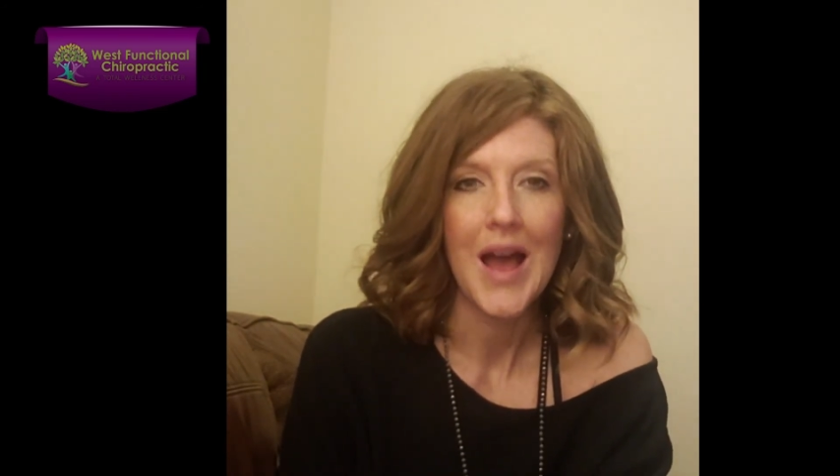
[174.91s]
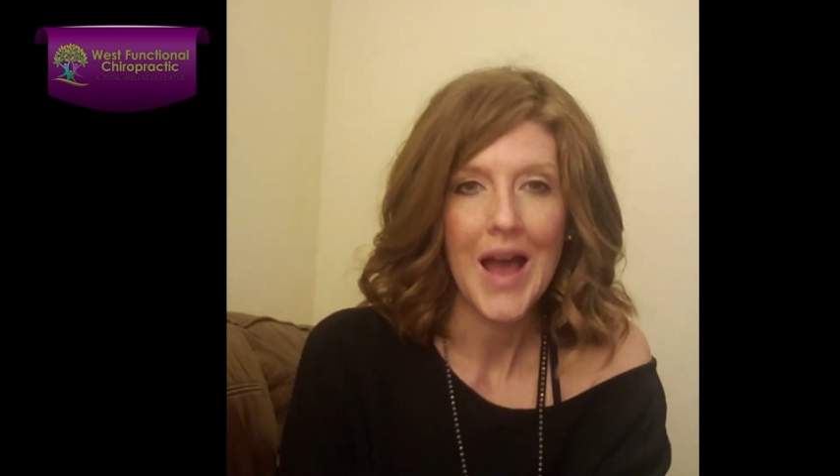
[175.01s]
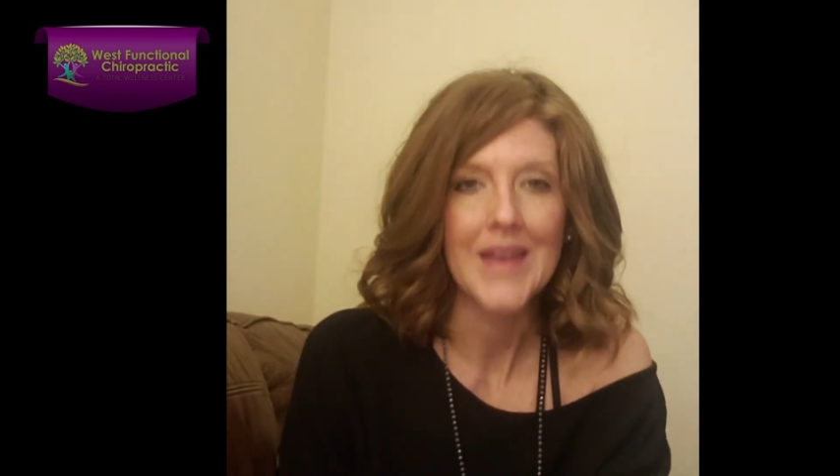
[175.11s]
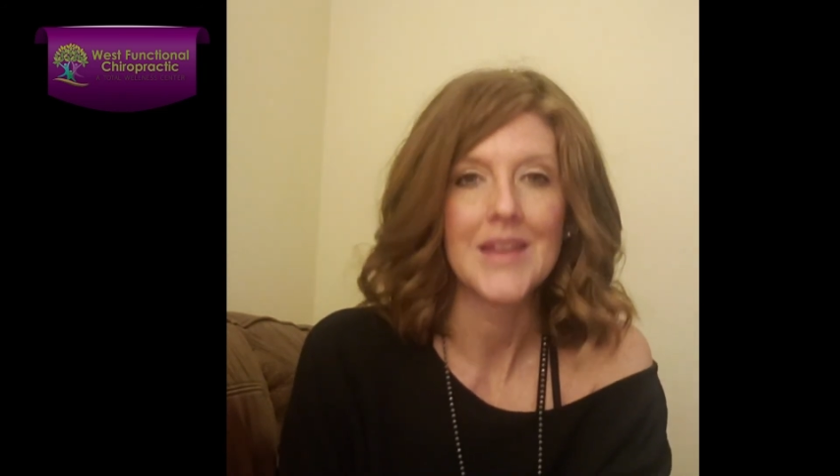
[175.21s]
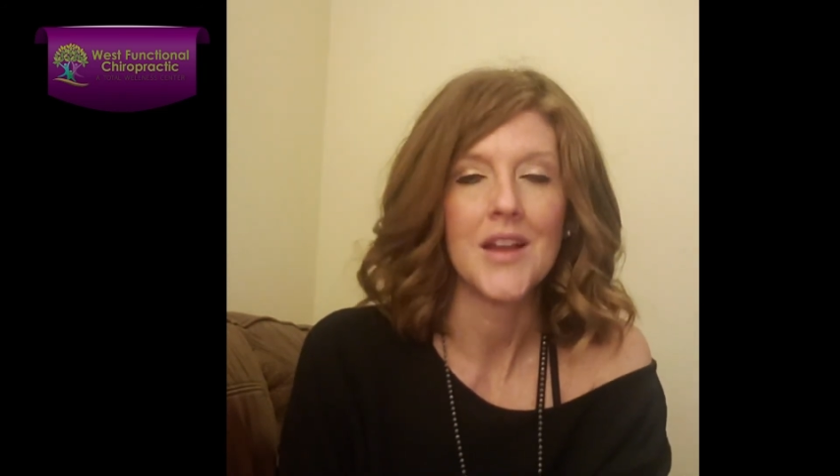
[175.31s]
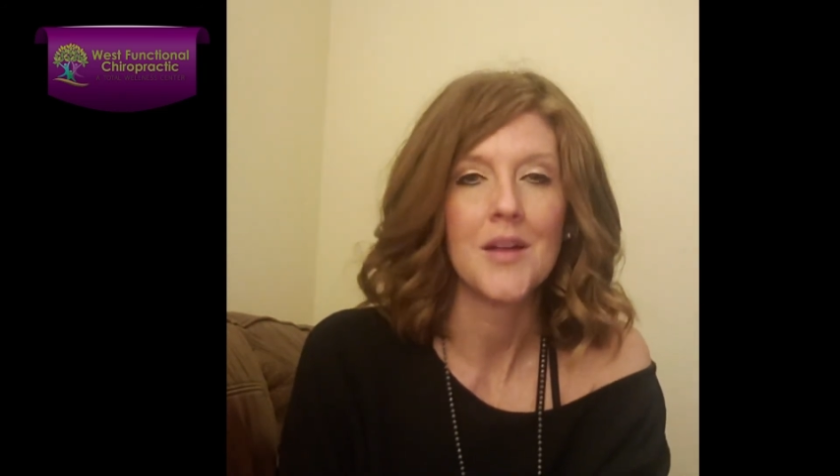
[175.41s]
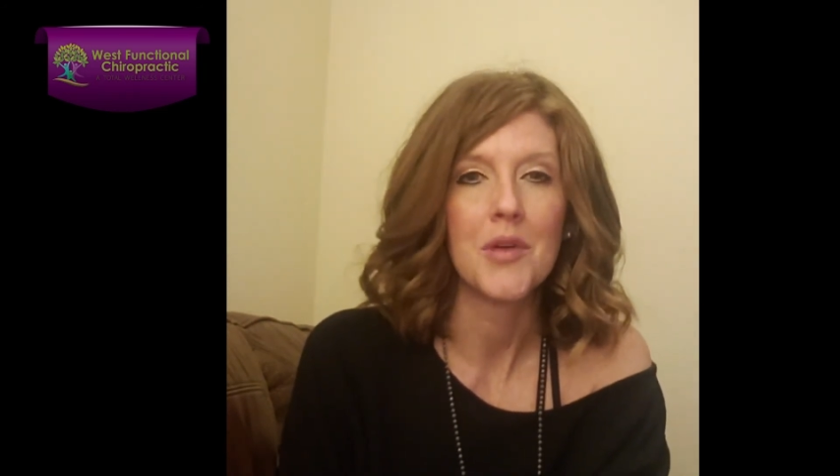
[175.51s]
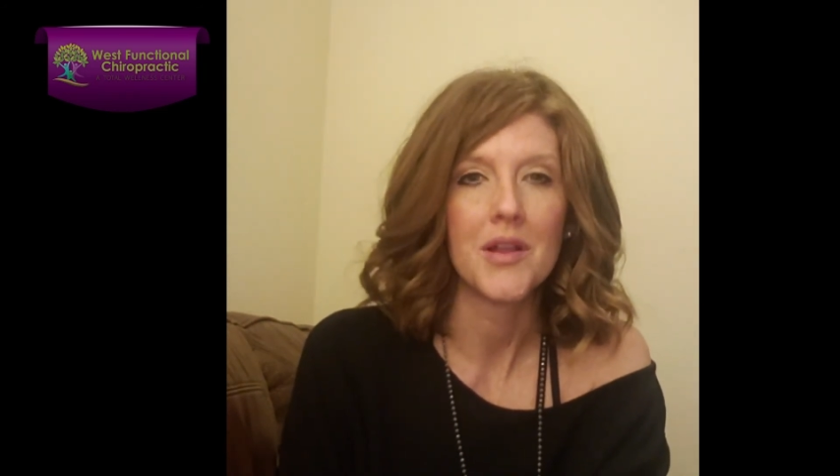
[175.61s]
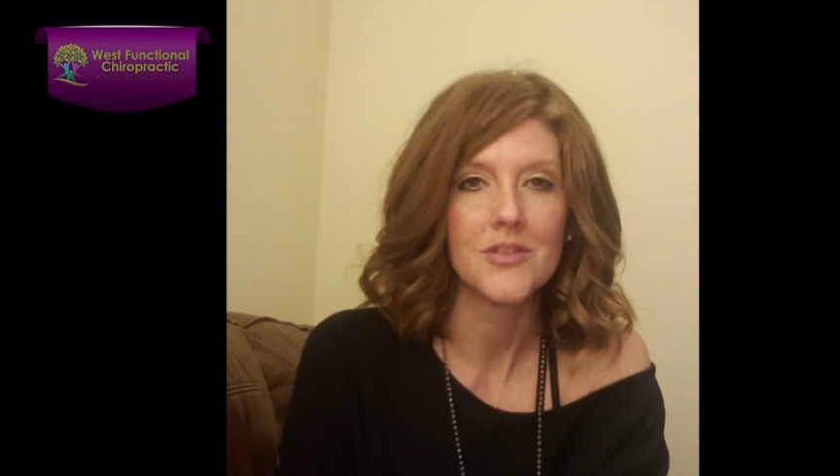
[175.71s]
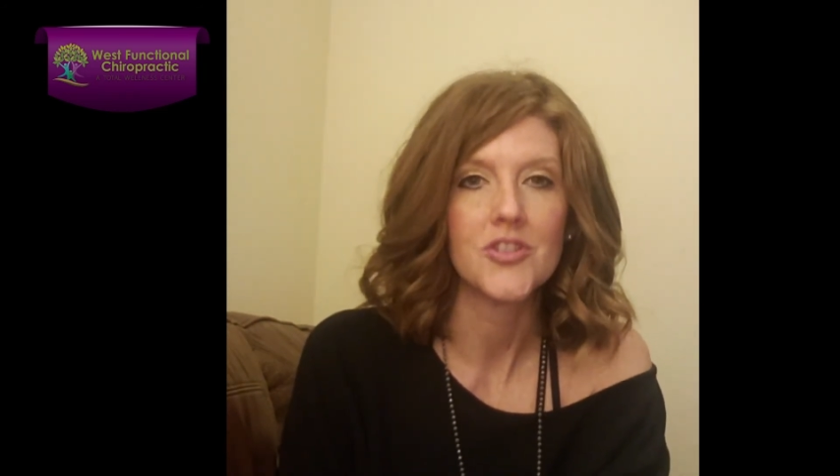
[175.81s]
I can help
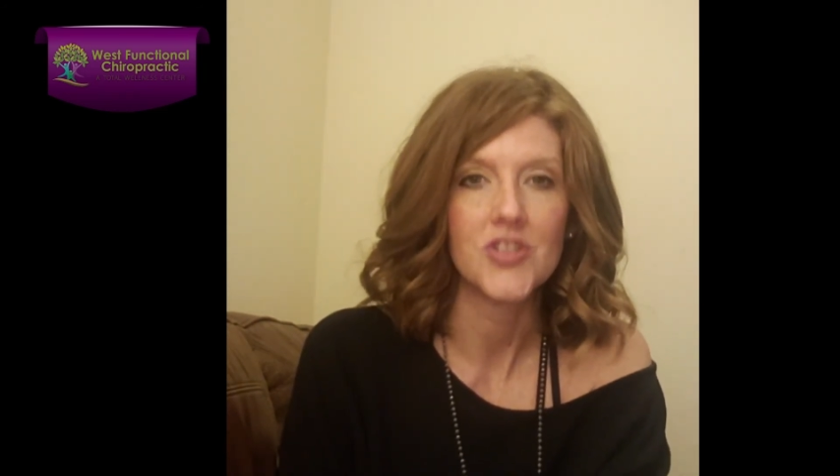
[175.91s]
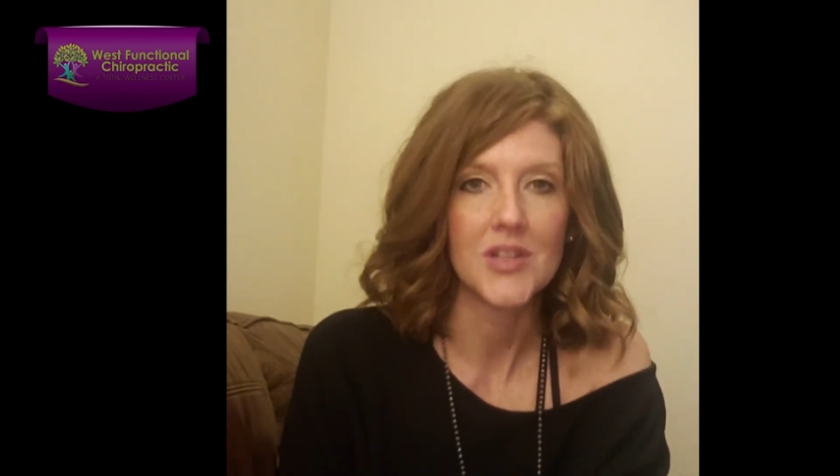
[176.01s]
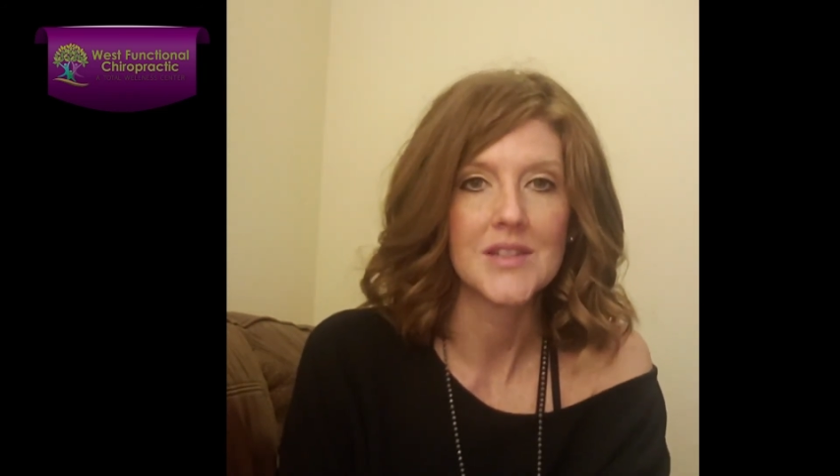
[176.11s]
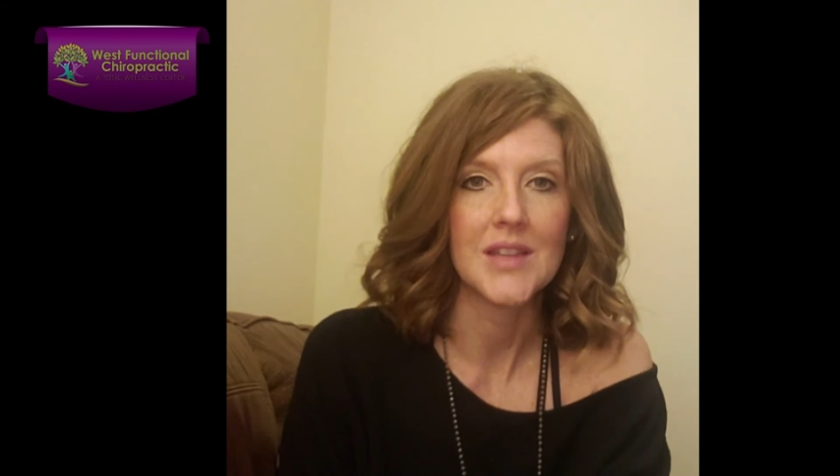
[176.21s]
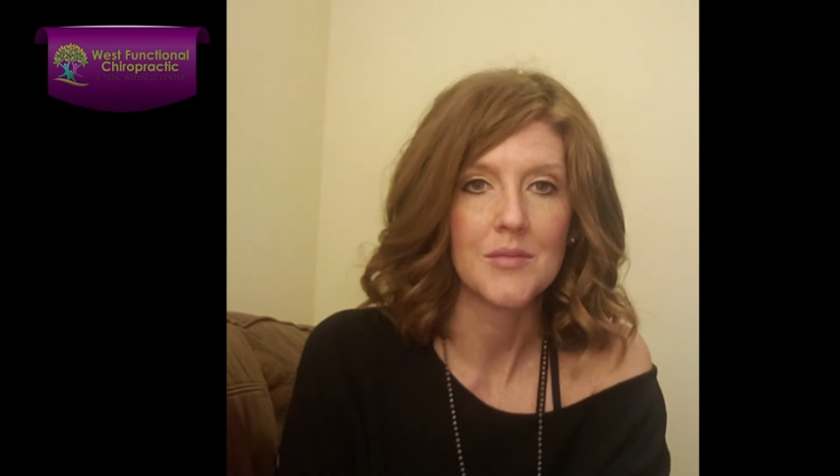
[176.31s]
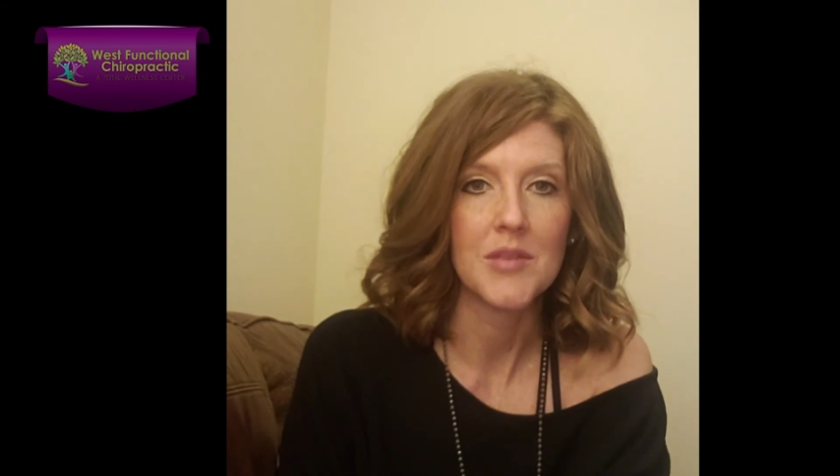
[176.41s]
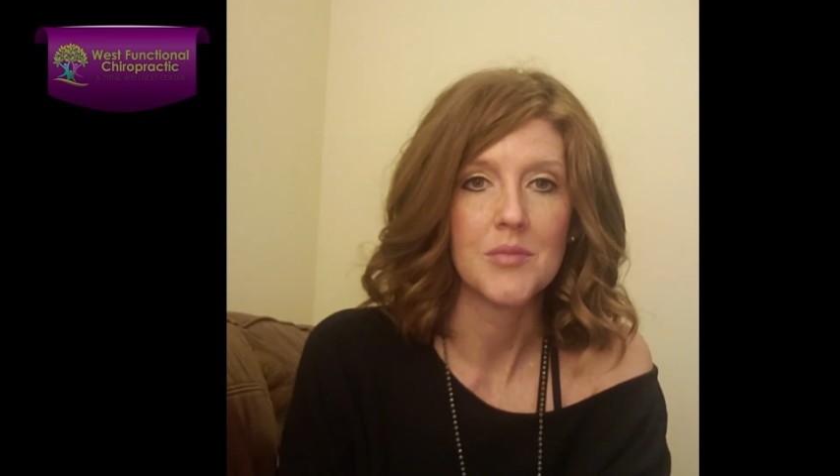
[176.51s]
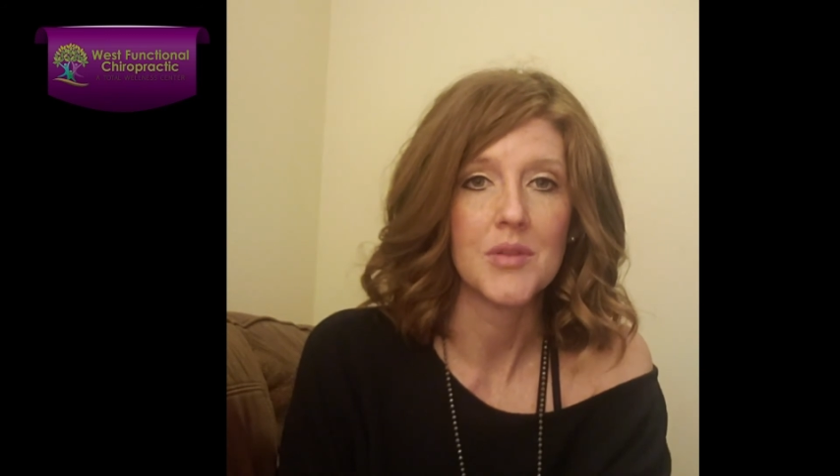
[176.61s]
others just like me,